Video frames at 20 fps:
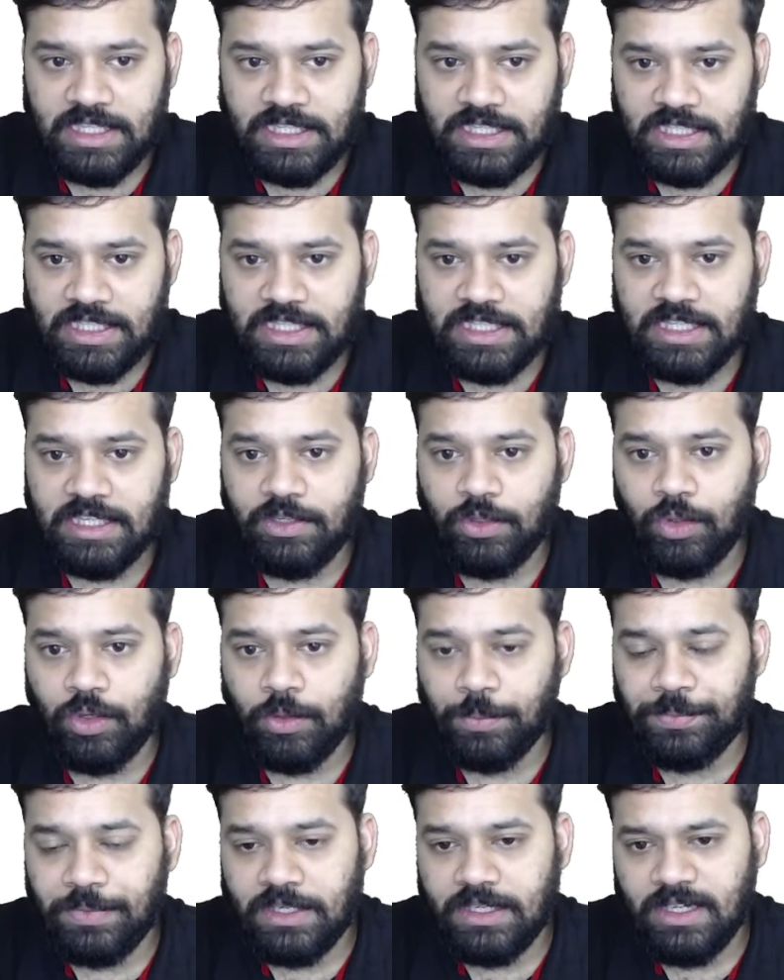
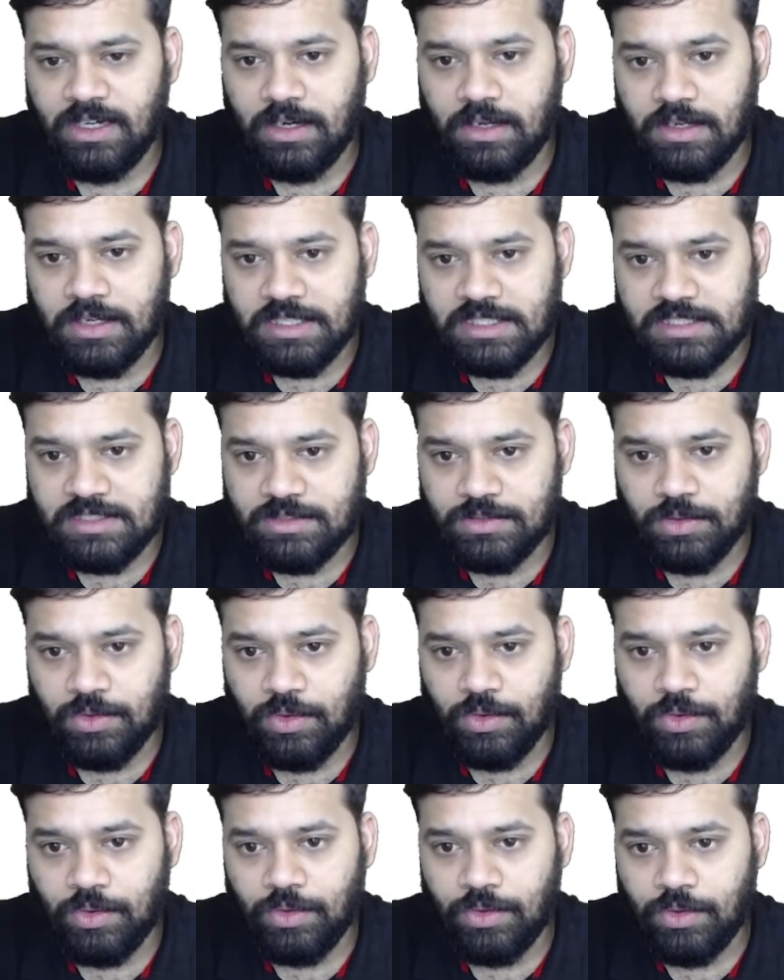European countries.
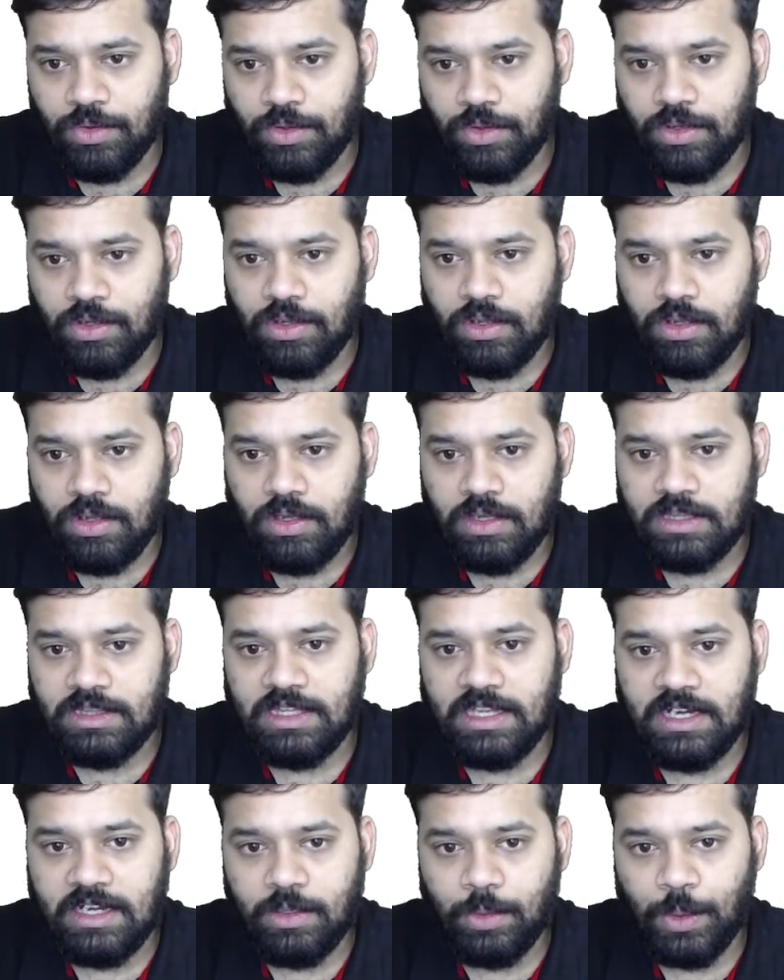So
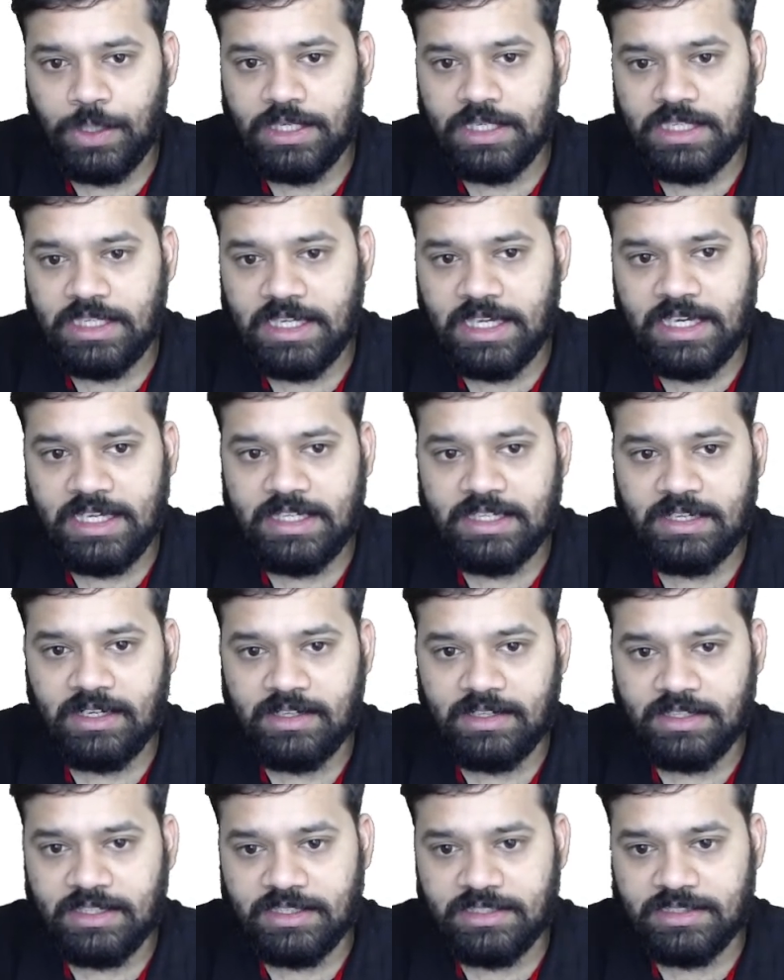there are 28
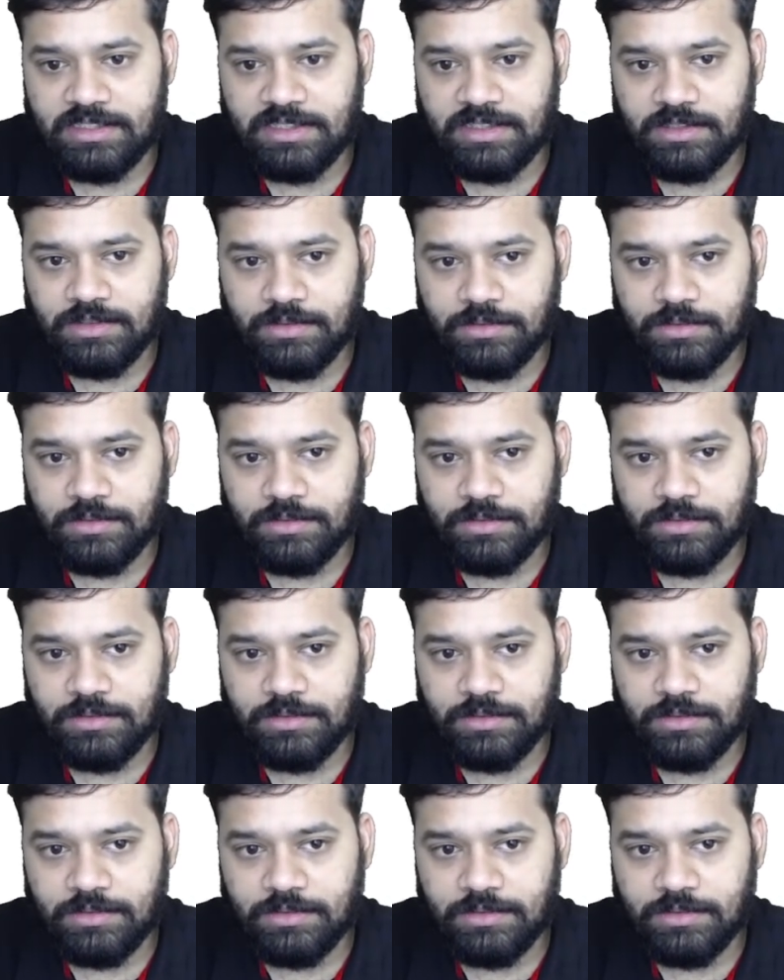countries